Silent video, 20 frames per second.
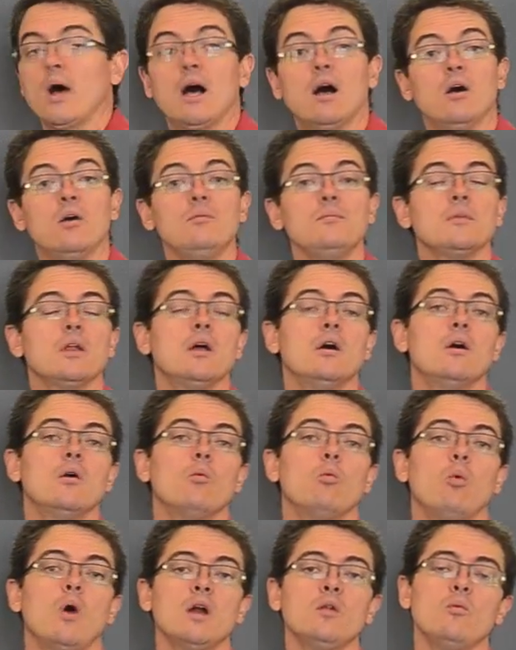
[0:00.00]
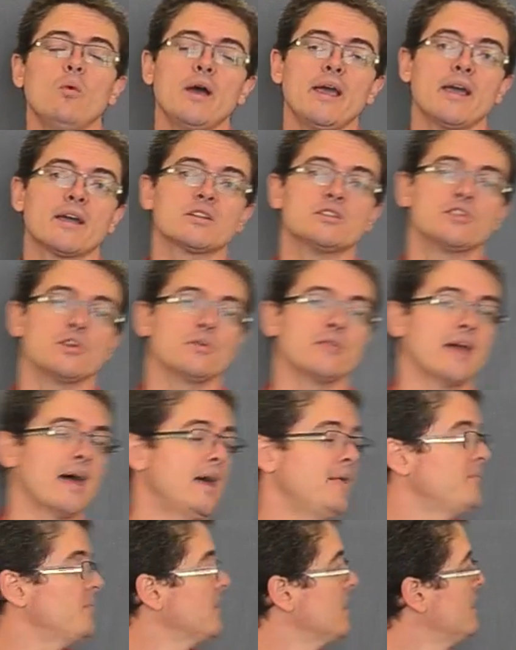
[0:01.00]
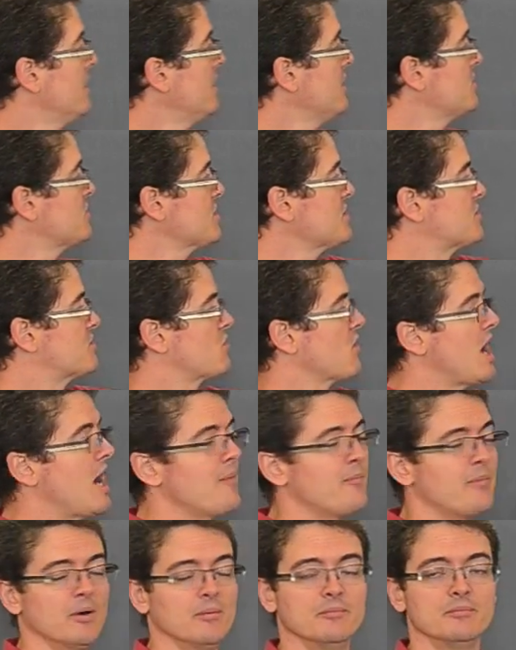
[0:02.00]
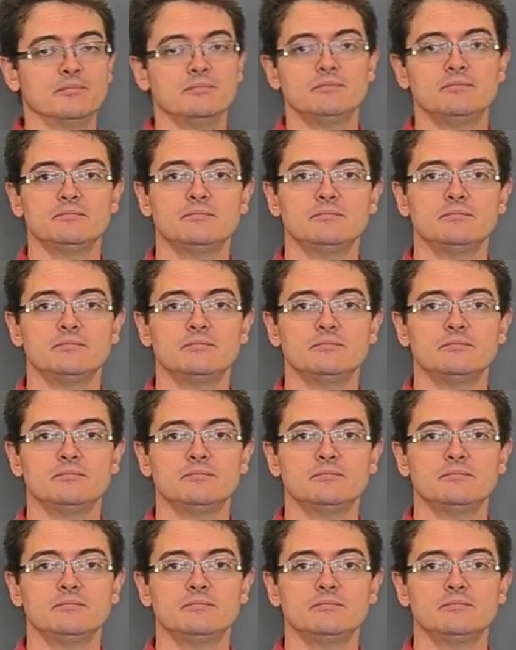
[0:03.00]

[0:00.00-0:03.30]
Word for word: Well, one way I can do that is just drop them.